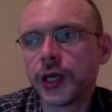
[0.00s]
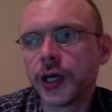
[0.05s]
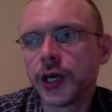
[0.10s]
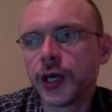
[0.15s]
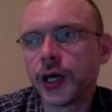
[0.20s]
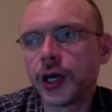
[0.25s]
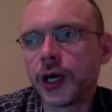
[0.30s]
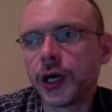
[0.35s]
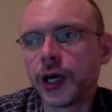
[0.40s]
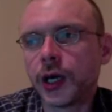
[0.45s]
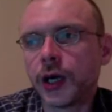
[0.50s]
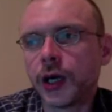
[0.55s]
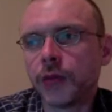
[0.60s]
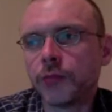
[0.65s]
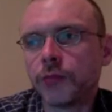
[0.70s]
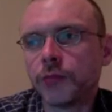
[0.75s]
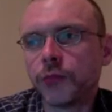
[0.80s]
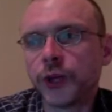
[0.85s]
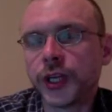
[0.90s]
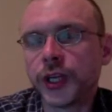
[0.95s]

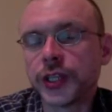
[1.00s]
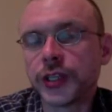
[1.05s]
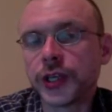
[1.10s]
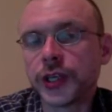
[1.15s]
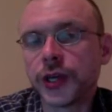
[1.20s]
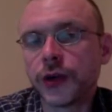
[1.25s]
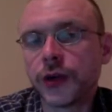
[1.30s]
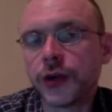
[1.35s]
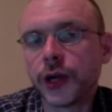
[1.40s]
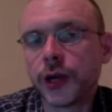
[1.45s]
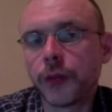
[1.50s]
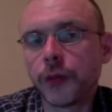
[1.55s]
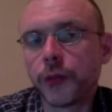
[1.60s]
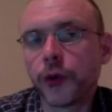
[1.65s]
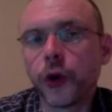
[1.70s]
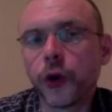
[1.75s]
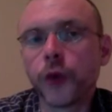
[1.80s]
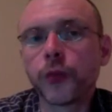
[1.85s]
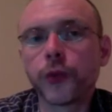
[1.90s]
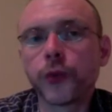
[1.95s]
When is the internet
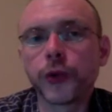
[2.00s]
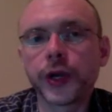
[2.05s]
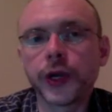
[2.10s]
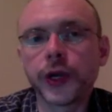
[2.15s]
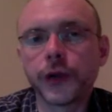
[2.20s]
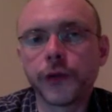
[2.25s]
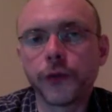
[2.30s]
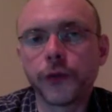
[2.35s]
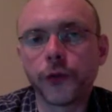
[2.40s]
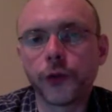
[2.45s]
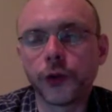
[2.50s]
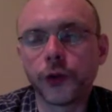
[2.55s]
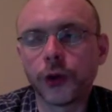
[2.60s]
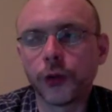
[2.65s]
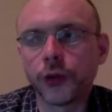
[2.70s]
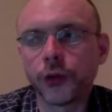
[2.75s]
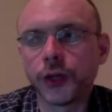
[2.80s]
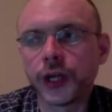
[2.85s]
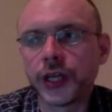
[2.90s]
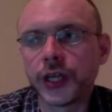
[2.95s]
appropriate for a
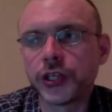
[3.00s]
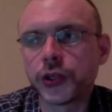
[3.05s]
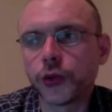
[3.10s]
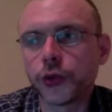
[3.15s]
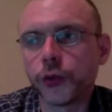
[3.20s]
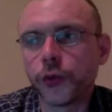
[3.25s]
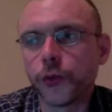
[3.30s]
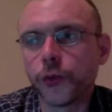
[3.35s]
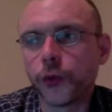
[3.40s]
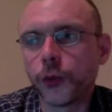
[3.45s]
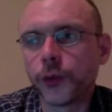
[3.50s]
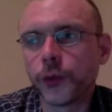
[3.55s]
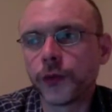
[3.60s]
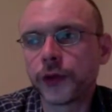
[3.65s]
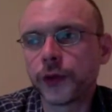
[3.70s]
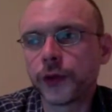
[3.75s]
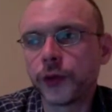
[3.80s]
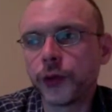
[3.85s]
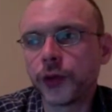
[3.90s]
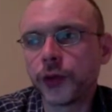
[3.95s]
relational form of
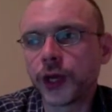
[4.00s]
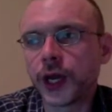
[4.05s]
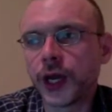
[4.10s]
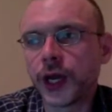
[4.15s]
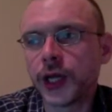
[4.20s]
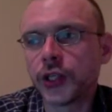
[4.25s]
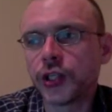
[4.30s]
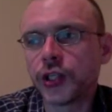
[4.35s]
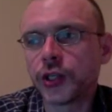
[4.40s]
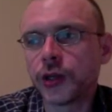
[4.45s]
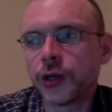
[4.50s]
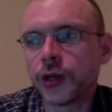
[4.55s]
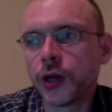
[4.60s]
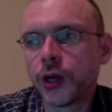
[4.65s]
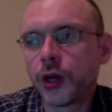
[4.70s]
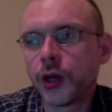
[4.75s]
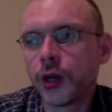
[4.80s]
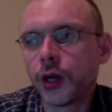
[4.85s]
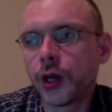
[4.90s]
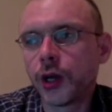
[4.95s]
communication?
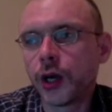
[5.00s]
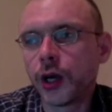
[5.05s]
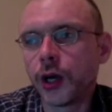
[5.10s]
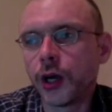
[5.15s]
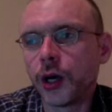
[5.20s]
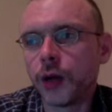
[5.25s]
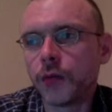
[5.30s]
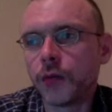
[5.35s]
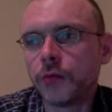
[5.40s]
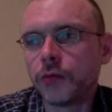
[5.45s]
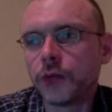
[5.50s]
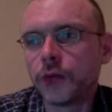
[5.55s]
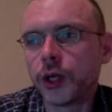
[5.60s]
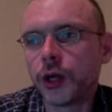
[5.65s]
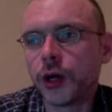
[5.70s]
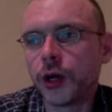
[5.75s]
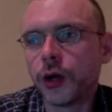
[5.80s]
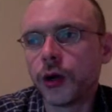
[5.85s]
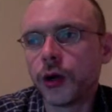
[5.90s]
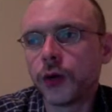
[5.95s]

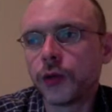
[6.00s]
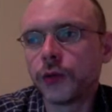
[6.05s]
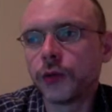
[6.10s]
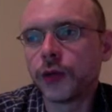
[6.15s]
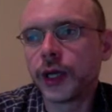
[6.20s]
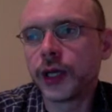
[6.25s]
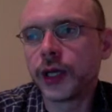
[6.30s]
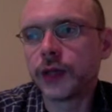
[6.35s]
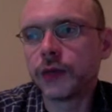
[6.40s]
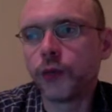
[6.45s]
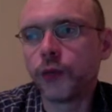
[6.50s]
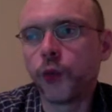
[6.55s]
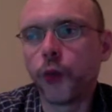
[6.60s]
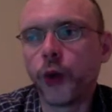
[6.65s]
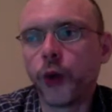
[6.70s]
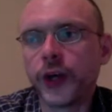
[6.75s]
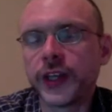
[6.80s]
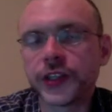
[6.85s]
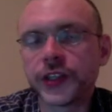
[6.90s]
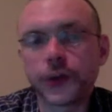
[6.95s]
And
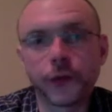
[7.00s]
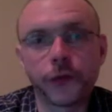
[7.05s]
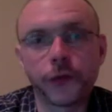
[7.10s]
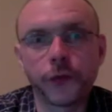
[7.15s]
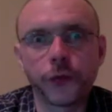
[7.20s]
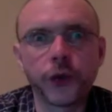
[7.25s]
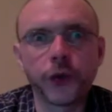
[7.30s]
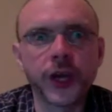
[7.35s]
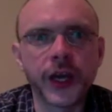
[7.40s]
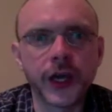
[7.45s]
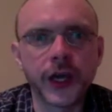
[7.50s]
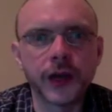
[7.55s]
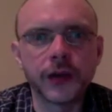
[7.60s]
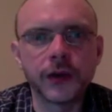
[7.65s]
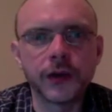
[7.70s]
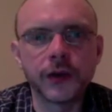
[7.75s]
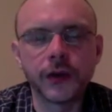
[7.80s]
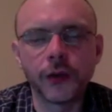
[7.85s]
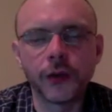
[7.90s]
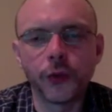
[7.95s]
what is a
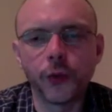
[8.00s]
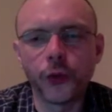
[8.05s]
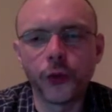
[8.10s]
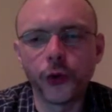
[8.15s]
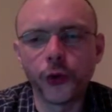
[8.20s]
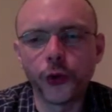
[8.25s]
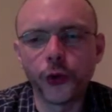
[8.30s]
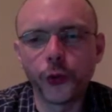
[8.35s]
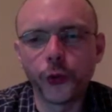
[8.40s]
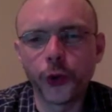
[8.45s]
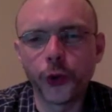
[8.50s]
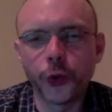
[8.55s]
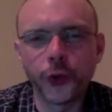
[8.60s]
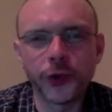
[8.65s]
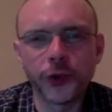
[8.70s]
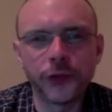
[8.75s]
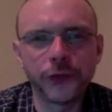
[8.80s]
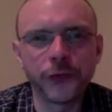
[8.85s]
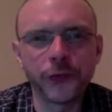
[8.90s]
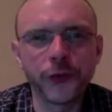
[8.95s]
friend in a world where
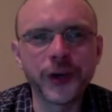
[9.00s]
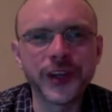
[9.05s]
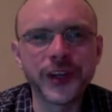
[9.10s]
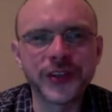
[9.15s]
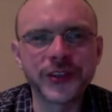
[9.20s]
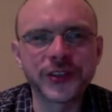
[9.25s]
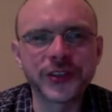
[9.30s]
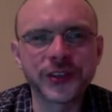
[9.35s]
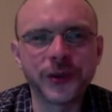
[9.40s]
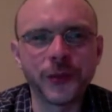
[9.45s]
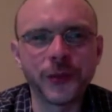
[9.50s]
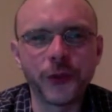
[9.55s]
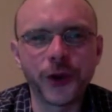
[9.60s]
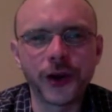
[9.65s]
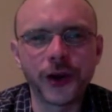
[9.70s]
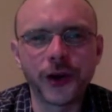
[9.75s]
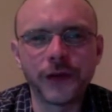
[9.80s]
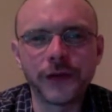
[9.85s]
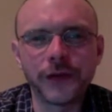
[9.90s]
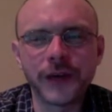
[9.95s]
we friend
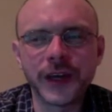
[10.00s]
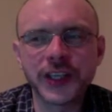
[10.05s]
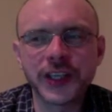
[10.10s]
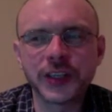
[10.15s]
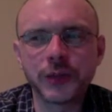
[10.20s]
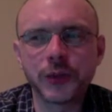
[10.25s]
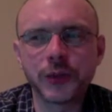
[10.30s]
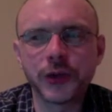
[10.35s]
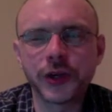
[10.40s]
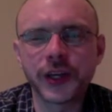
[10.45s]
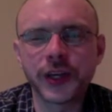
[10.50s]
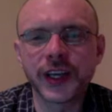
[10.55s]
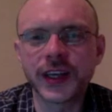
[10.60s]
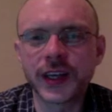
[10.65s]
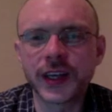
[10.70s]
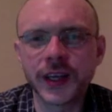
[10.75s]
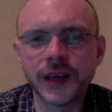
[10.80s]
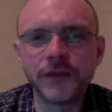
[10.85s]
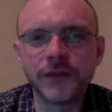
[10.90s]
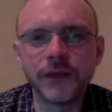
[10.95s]
someone on Facebook
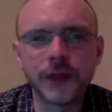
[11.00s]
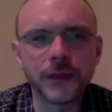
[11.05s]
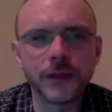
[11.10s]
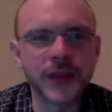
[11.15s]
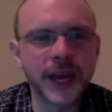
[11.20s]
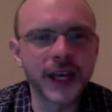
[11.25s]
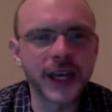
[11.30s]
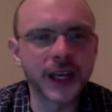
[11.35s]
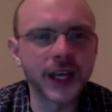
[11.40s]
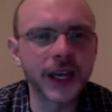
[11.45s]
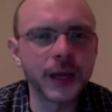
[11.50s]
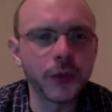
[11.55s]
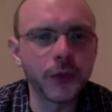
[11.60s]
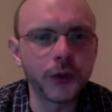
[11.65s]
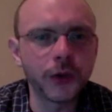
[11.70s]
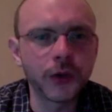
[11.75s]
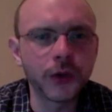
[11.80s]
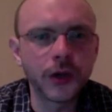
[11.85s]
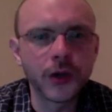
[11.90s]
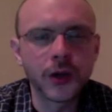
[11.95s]
and give them that
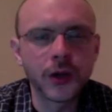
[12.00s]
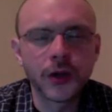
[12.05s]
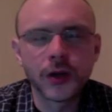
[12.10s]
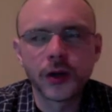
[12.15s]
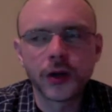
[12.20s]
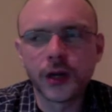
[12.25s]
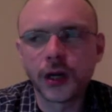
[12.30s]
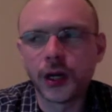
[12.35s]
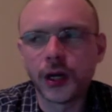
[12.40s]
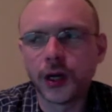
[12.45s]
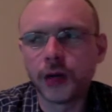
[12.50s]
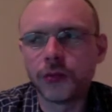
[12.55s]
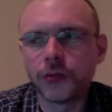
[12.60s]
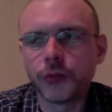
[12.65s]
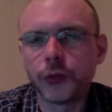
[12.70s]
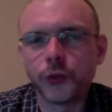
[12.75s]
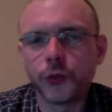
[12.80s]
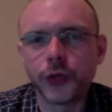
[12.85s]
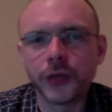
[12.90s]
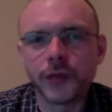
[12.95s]
label?
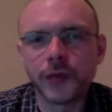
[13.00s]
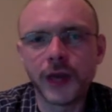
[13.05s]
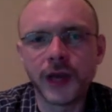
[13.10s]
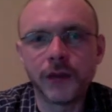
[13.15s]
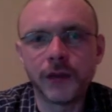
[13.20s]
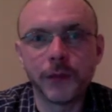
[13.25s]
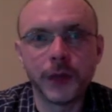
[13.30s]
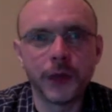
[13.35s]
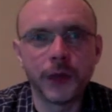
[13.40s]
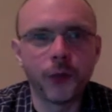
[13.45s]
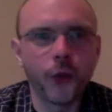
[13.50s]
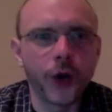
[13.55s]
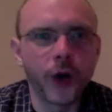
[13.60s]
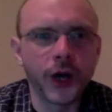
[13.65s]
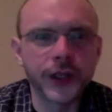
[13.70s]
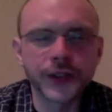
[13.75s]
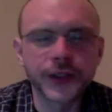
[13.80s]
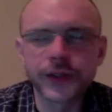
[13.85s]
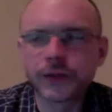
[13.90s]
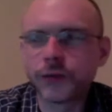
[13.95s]
When we may have met them
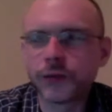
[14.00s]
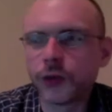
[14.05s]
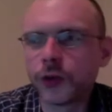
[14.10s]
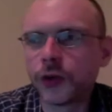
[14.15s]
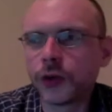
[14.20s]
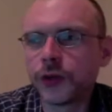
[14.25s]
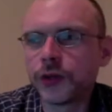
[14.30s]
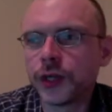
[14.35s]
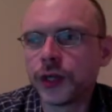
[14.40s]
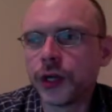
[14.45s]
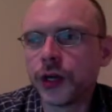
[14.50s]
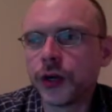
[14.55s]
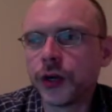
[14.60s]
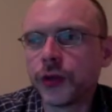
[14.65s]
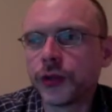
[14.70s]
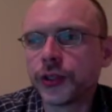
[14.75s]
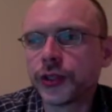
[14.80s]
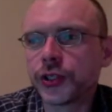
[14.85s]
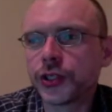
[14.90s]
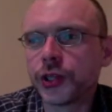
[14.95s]
once,
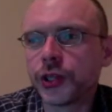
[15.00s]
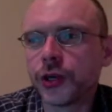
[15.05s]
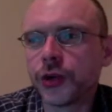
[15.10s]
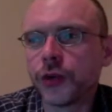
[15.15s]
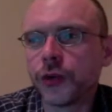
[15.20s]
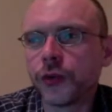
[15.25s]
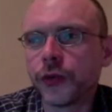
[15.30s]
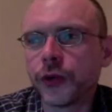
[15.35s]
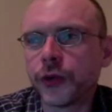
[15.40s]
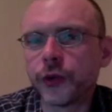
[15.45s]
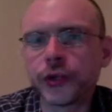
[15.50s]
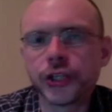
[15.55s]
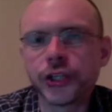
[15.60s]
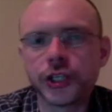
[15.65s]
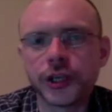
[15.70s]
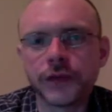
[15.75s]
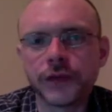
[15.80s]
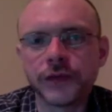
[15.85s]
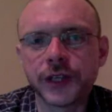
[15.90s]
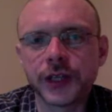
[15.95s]
and so those
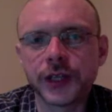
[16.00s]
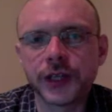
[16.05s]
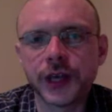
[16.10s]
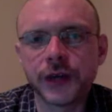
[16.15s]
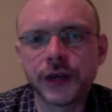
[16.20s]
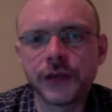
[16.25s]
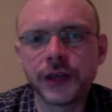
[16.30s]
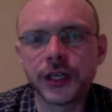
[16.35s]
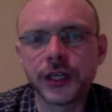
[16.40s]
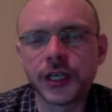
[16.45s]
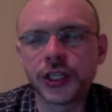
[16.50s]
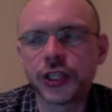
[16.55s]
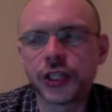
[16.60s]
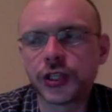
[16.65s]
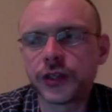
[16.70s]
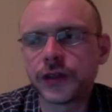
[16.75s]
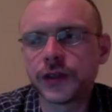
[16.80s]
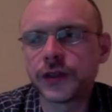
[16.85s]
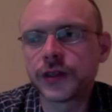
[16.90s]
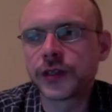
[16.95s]
shifting
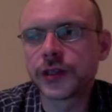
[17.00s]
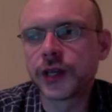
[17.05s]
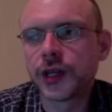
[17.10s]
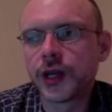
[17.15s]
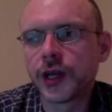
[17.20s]
definitions,